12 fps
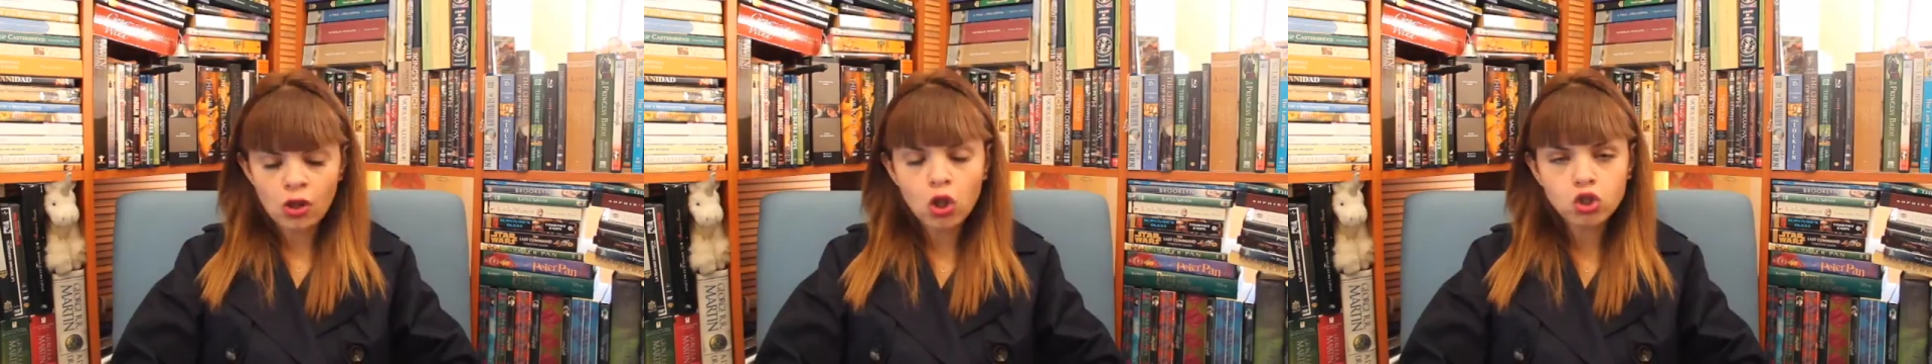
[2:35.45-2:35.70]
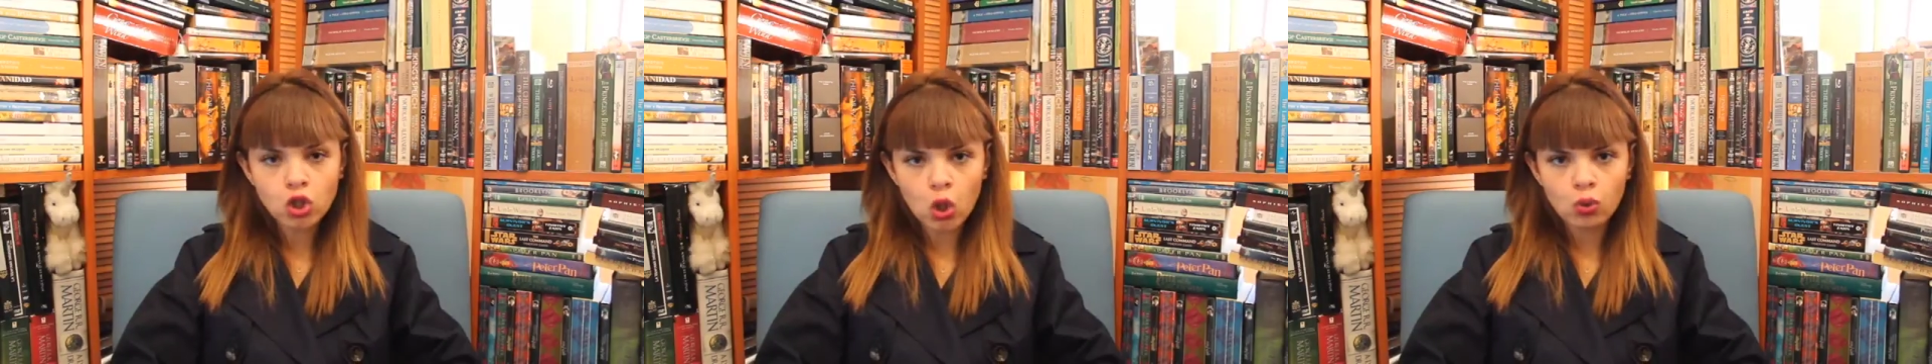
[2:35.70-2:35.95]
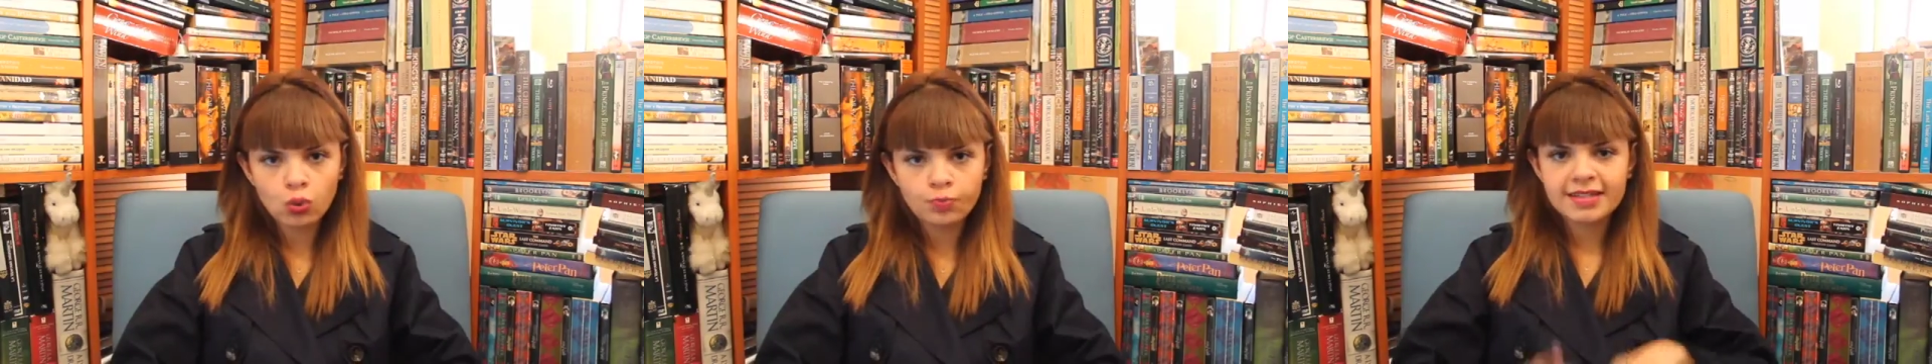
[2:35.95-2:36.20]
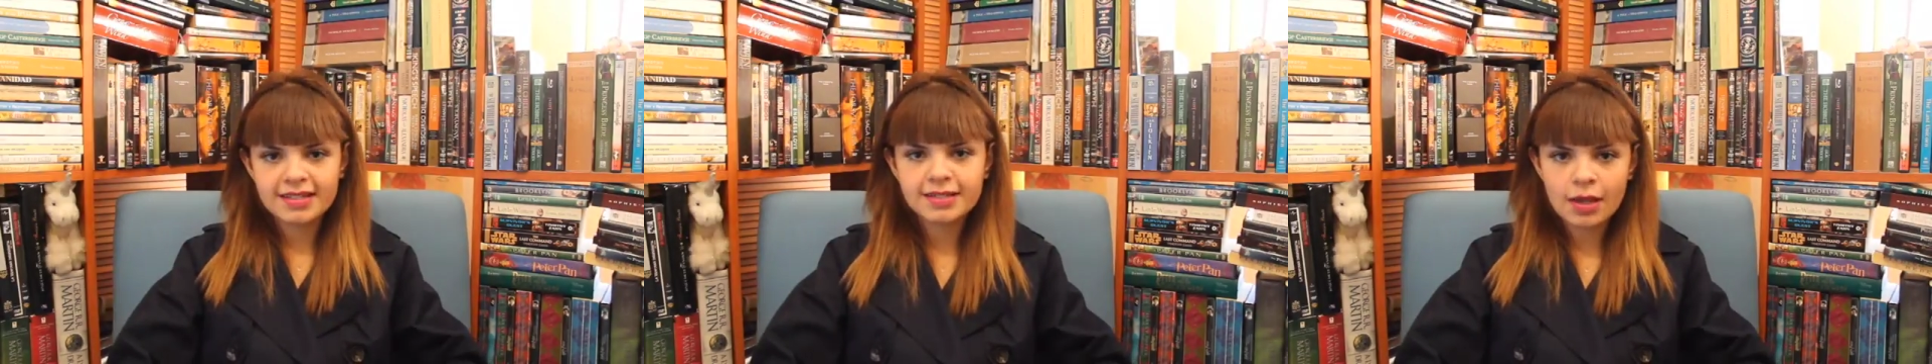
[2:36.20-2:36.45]
Also,
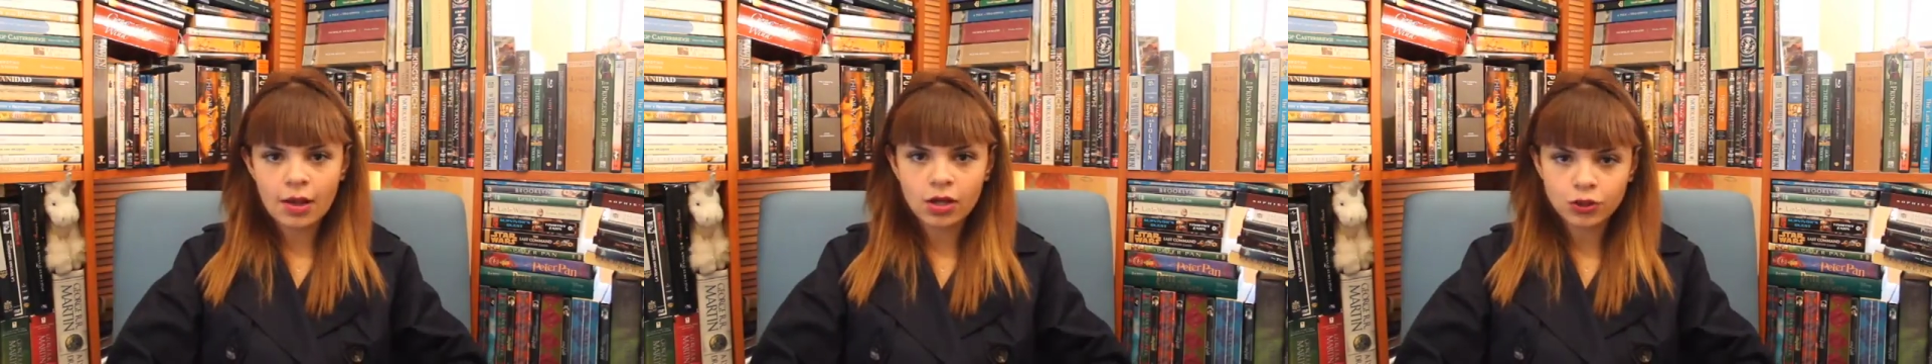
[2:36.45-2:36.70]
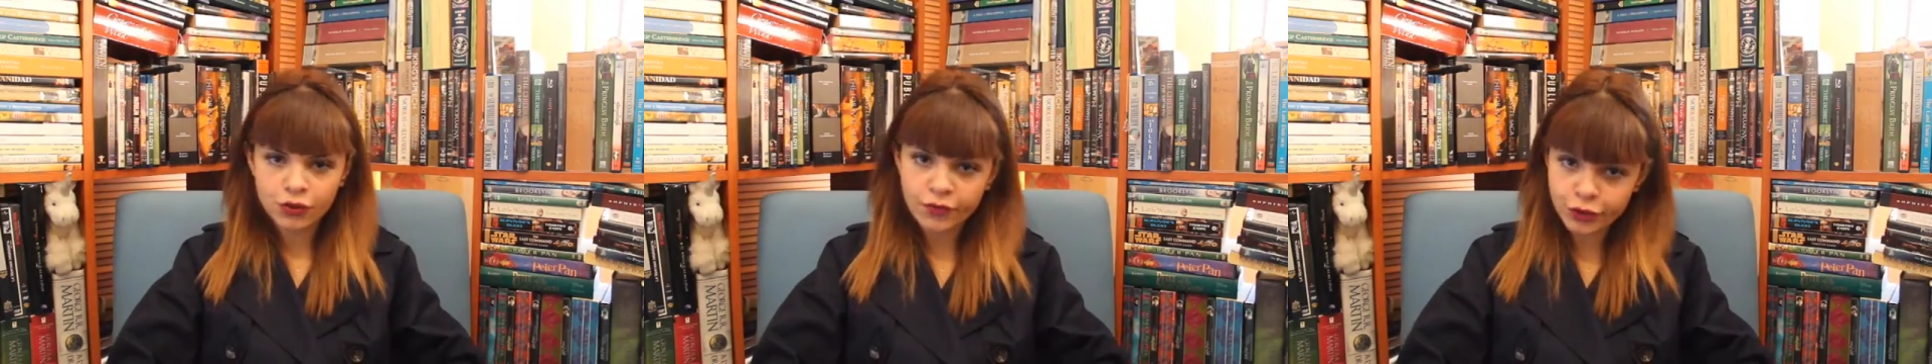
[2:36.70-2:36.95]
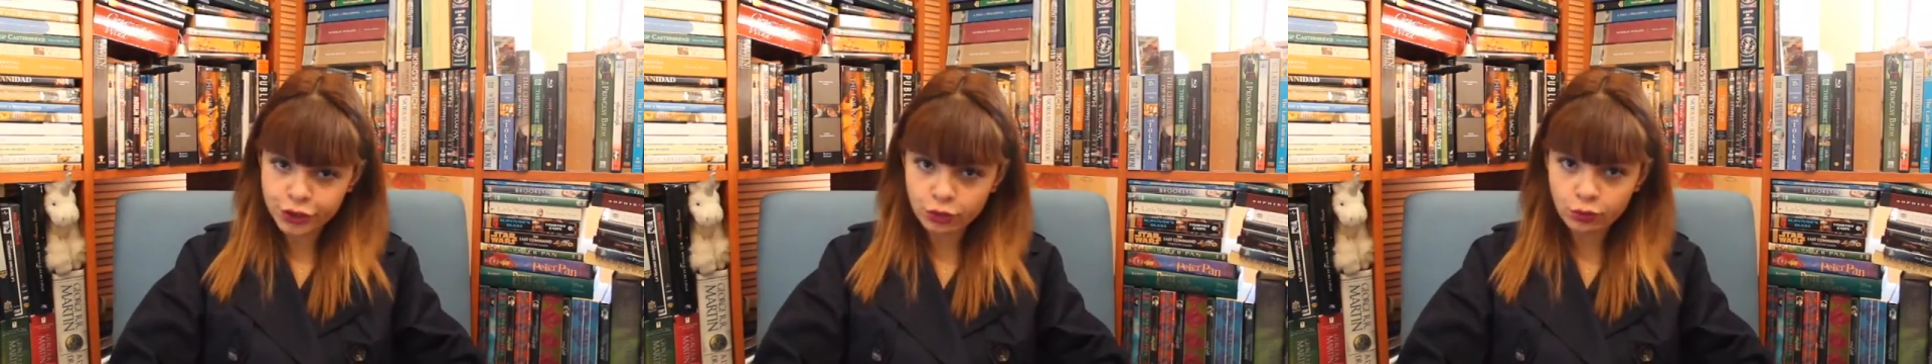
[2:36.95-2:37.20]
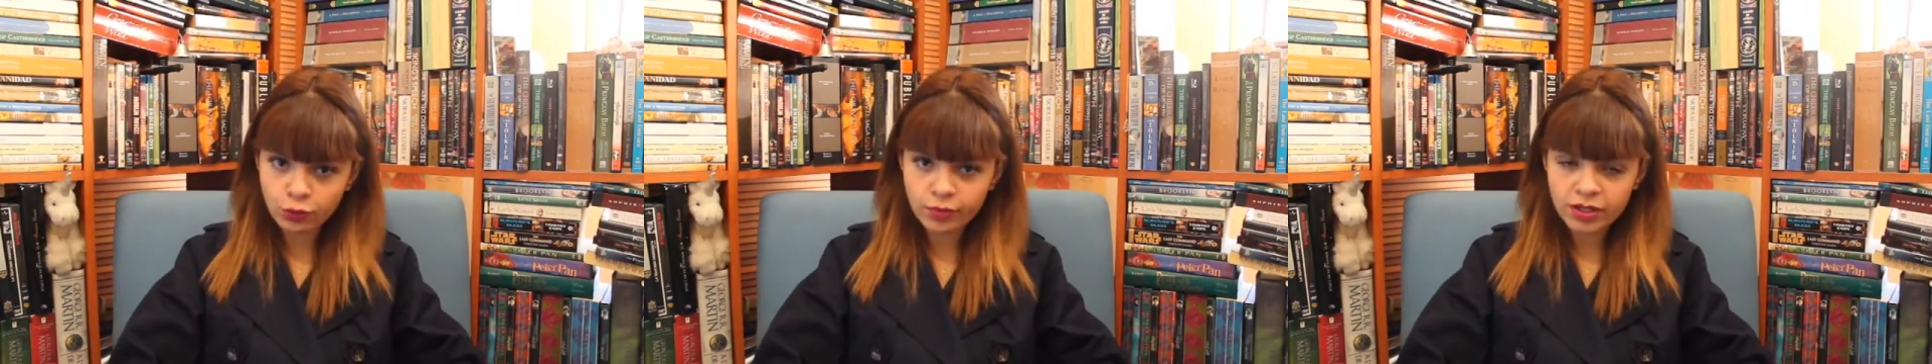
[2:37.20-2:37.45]
this is a controversial
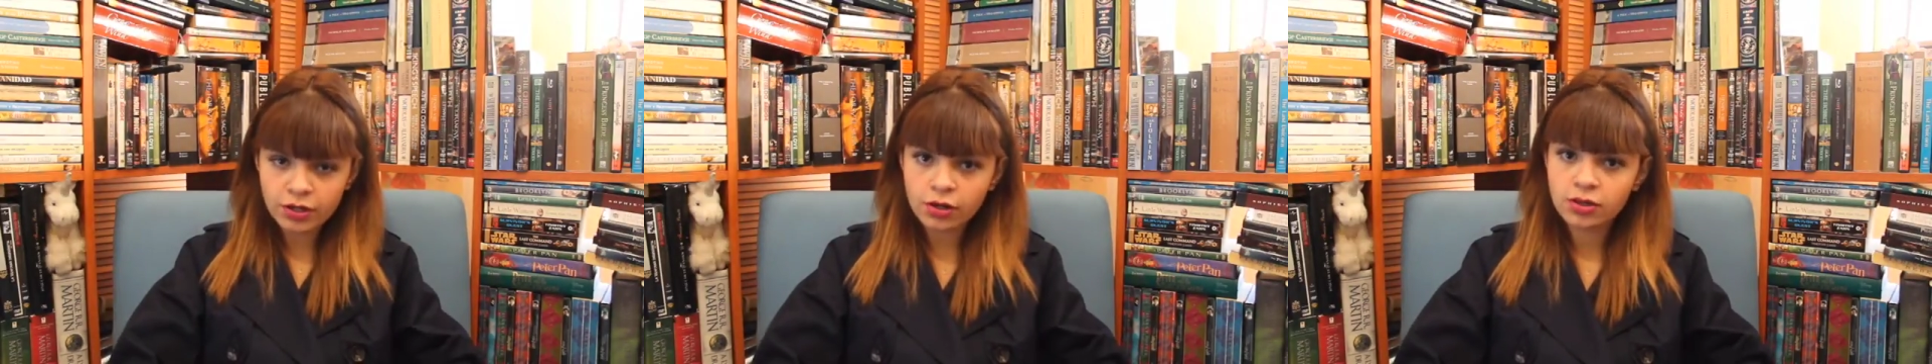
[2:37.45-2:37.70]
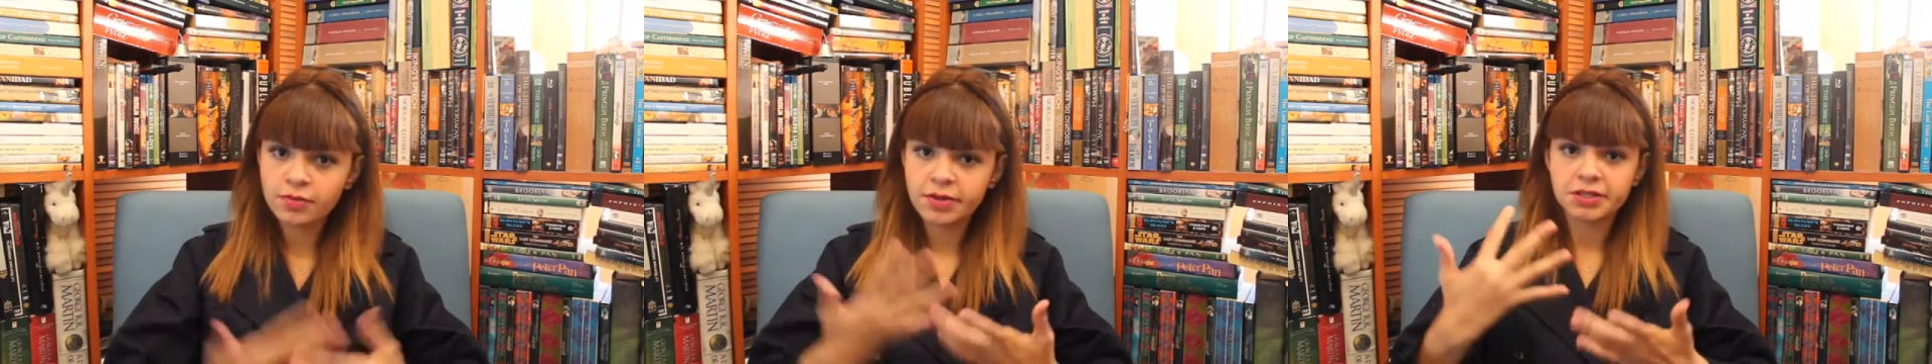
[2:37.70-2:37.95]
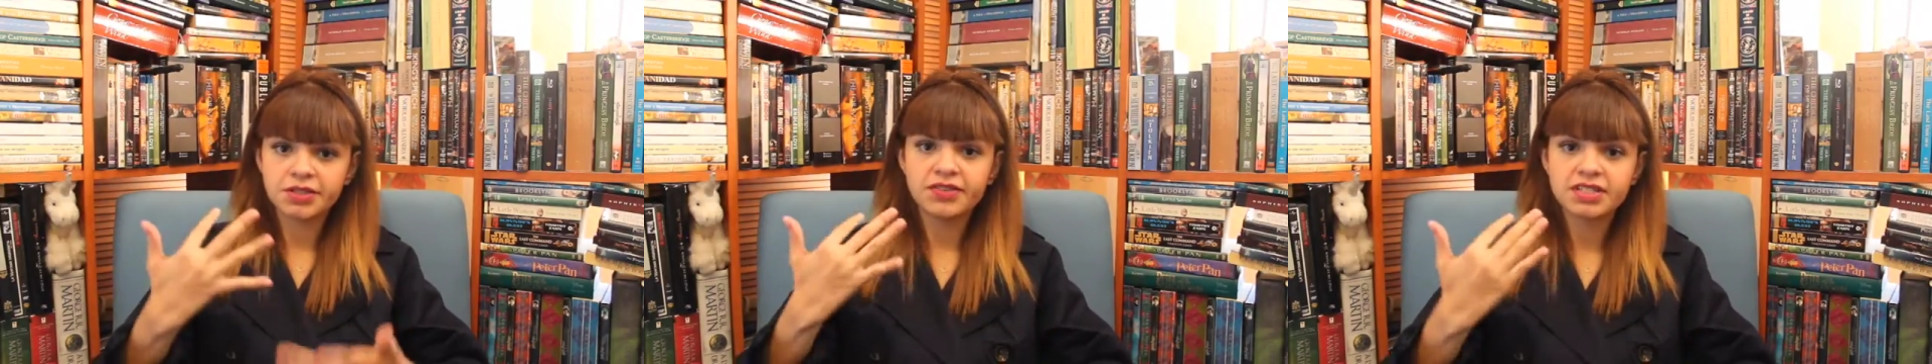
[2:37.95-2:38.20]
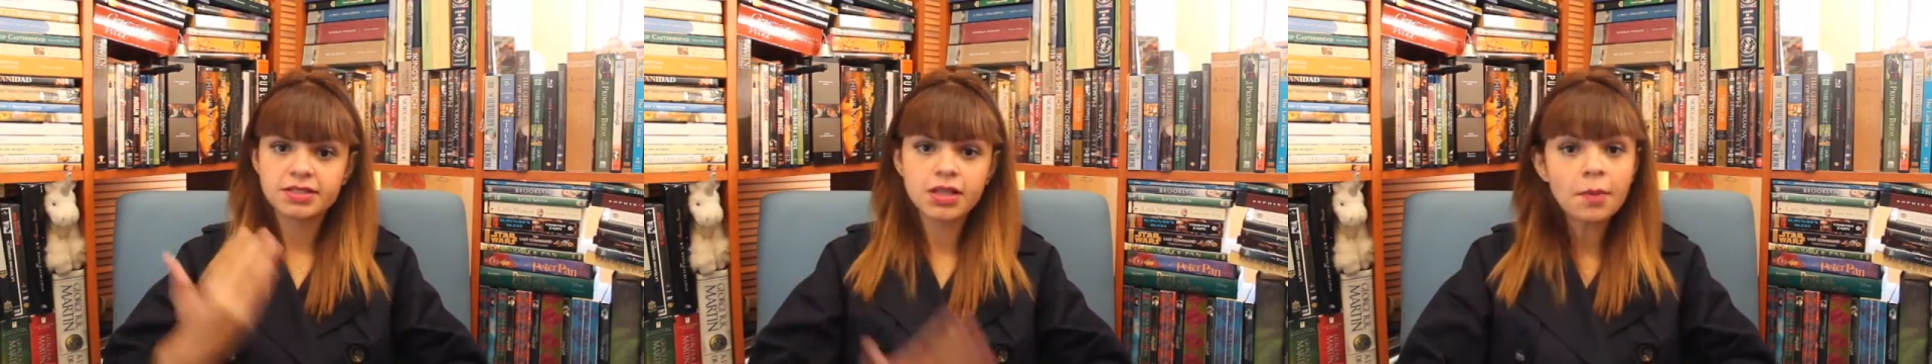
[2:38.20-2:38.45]
movie not only because of
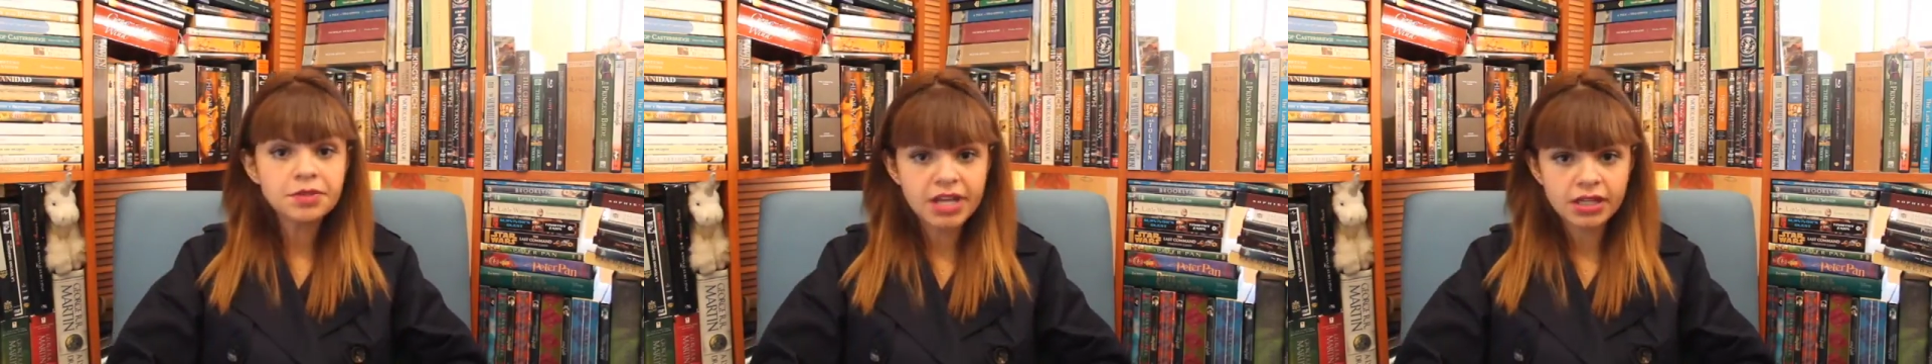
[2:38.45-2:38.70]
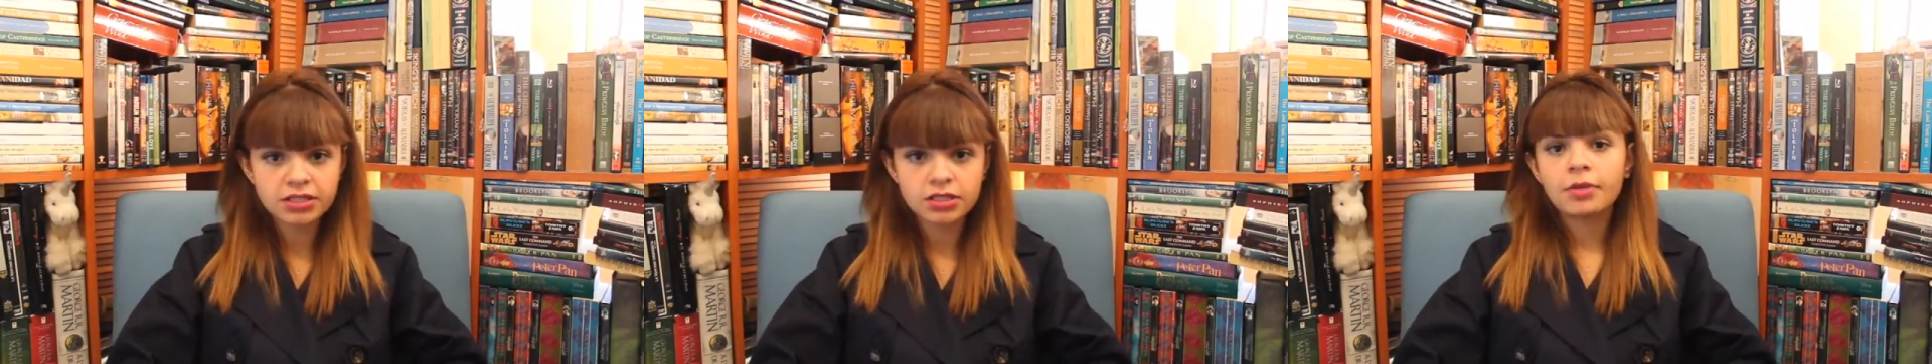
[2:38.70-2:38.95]
its subject,